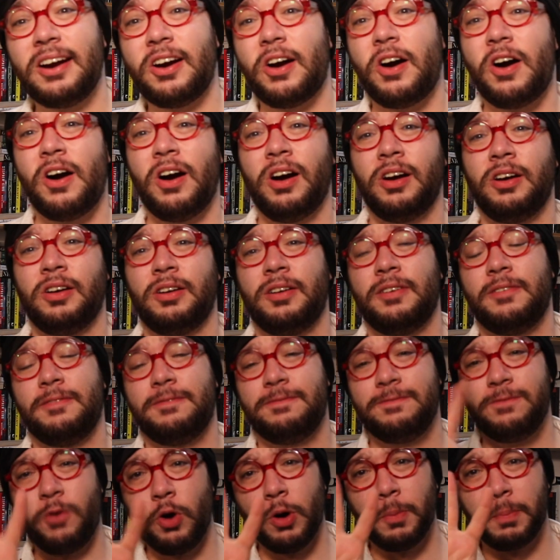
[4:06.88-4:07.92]
are
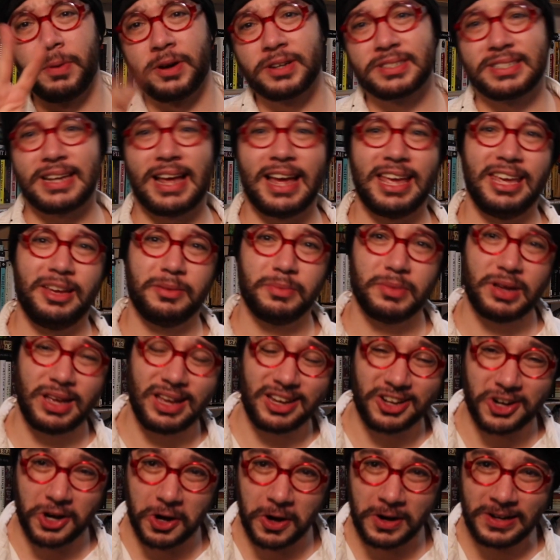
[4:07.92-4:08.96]
4 books I am
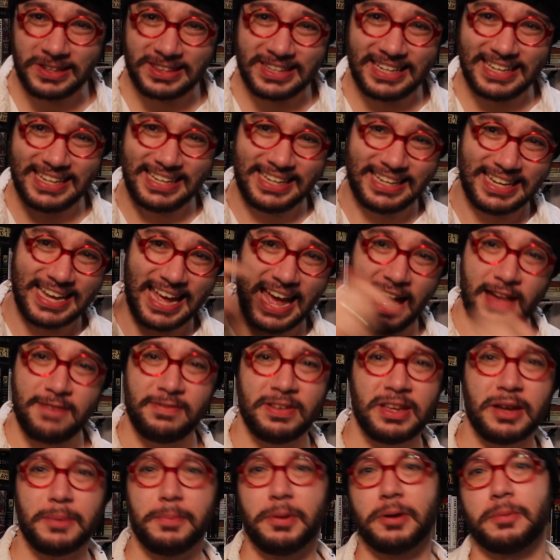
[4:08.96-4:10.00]
currently
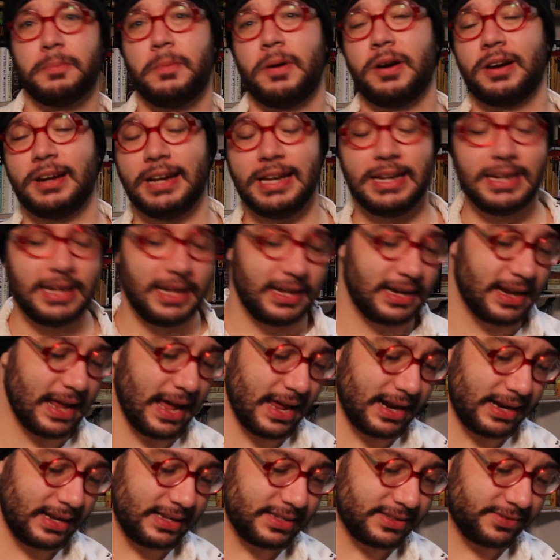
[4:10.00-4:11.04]
having a bookmark in, and
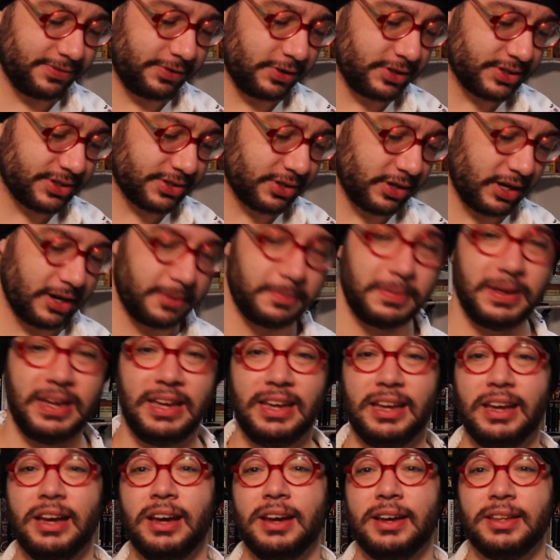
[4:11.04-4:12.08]
that is first going to
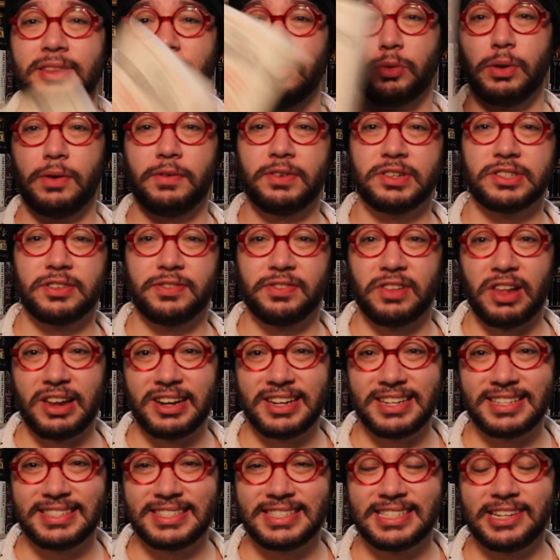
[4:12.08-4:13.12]
be the Rivers of
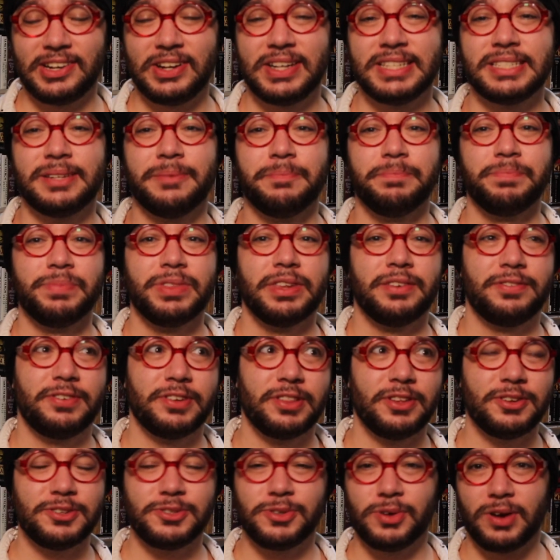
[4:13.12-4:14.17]
London series. For
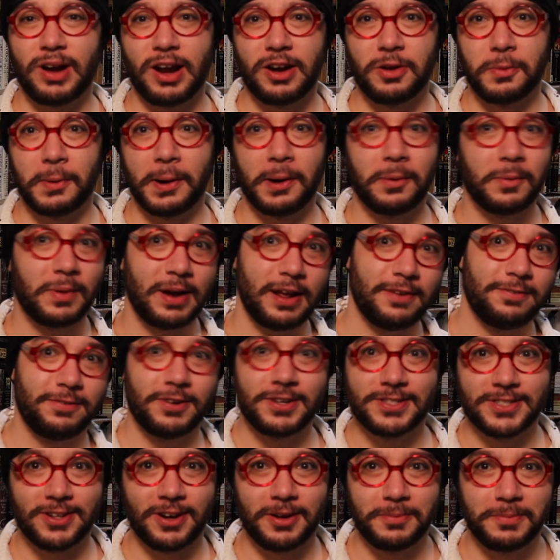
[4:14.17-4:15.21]
those who are unaware, when I
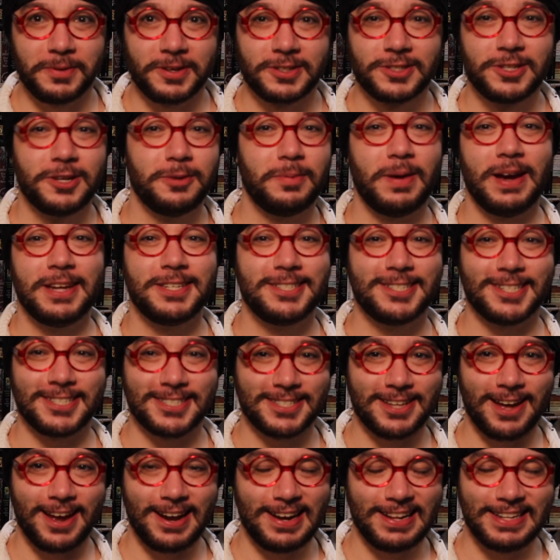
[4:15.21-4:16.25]
first started BookTube, I
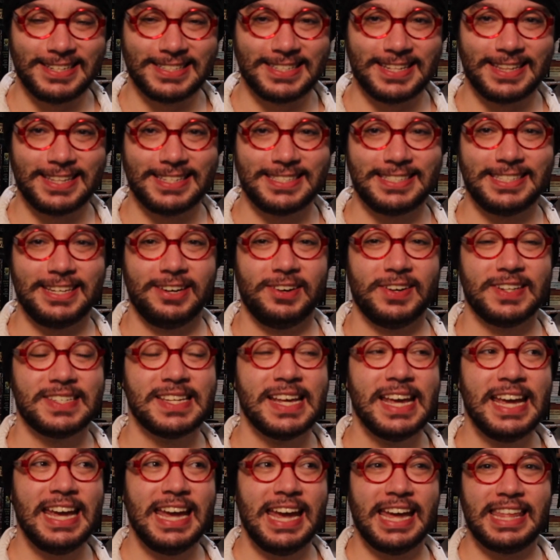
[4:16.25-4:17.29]
just got into this series,
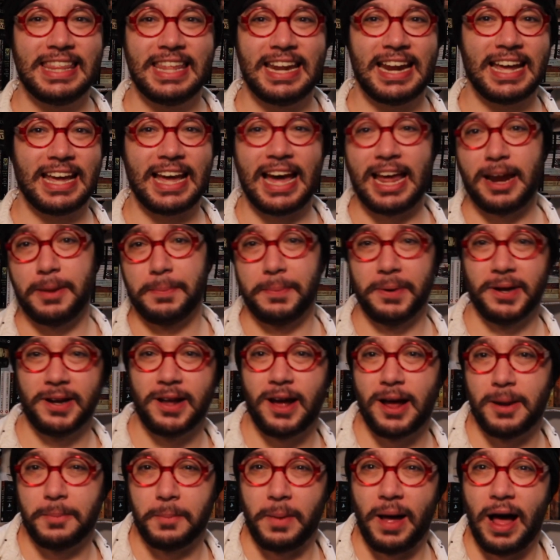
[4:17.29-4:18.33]
and then I kind of put it
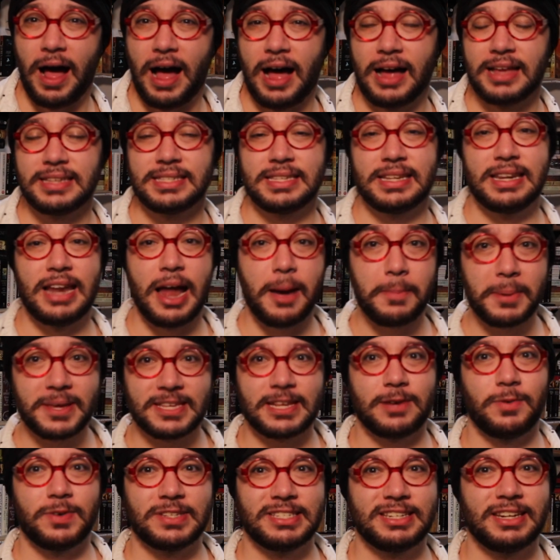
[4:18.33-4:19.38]
on pause, not because
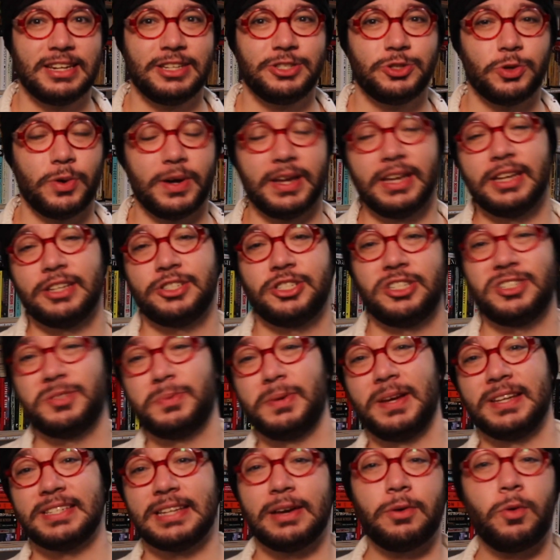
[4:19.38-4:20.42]
I wasn't enjoying it, just
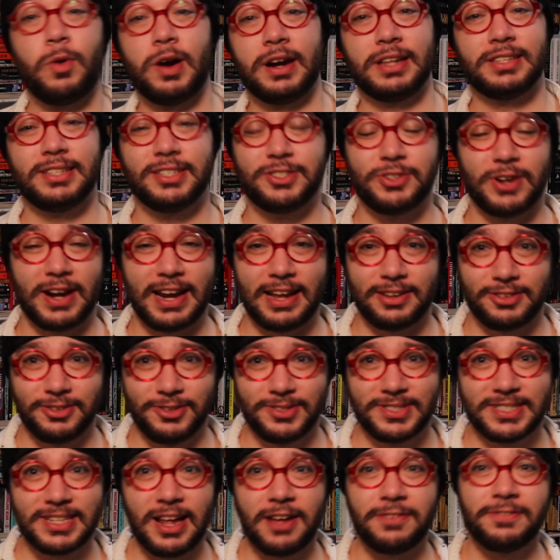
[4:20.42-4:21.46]
because I wanted to try out new
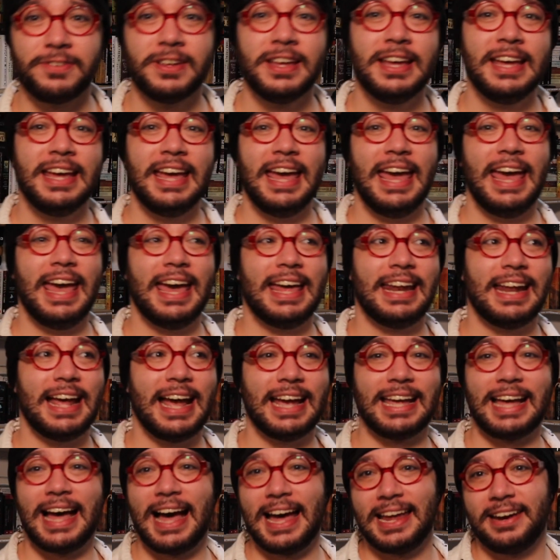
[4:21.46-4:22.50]
stuff, and
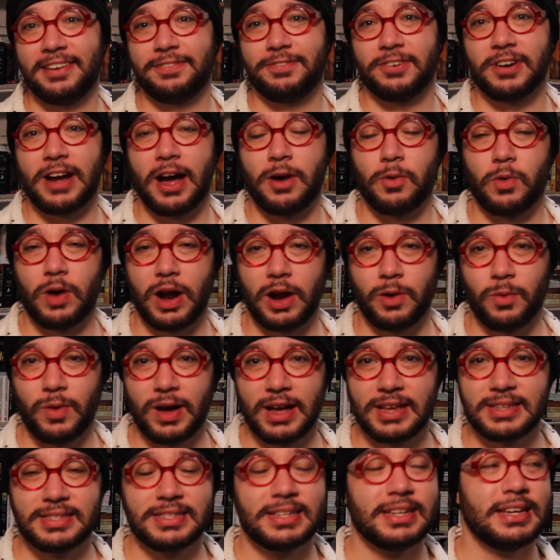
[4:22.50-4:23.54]
I kind of forgot where I
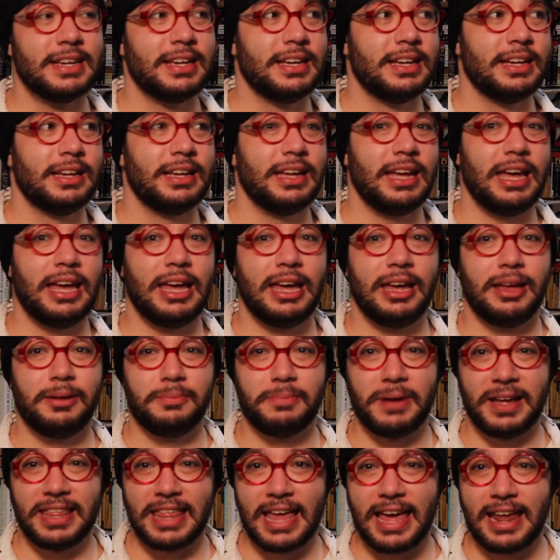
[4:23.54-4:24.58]
was. And
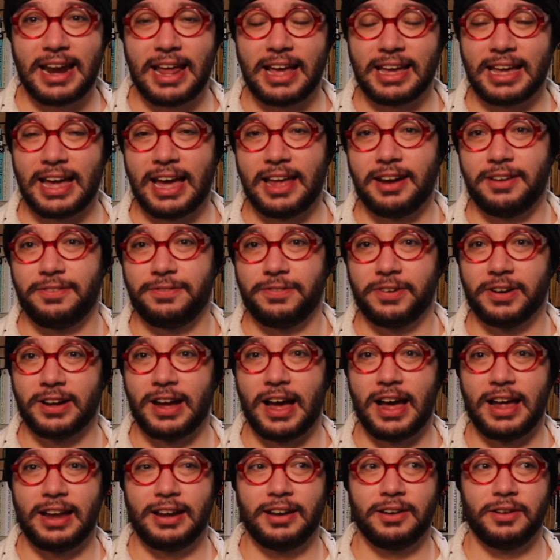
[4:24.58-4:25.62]
by that, I kind of
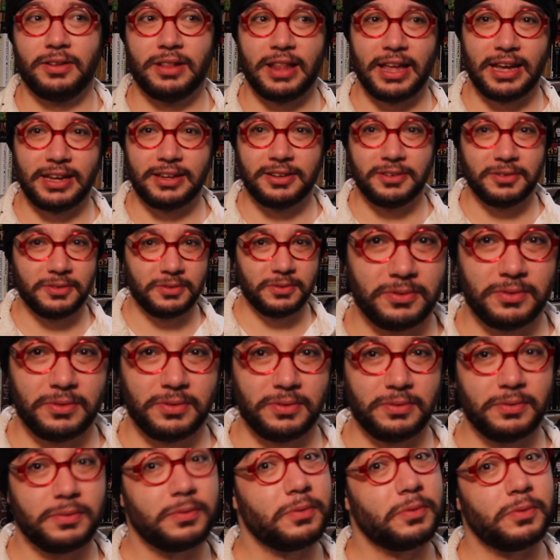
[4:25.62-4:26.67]
forgot, like,
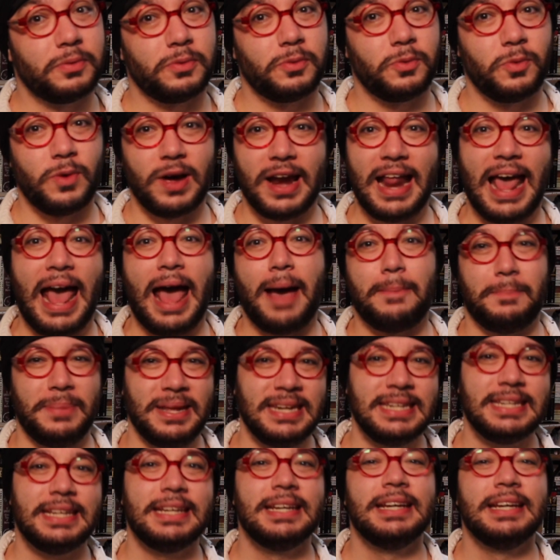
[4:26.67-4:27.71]
what happened.